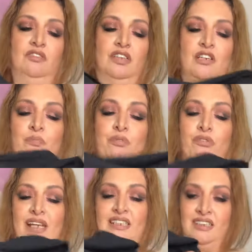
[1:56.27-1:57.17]

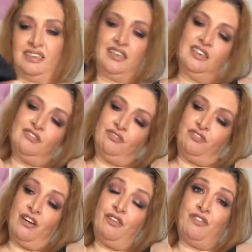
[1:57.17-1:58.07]
compressed,
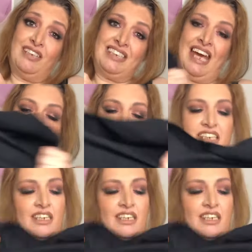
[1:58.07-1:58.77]
very tight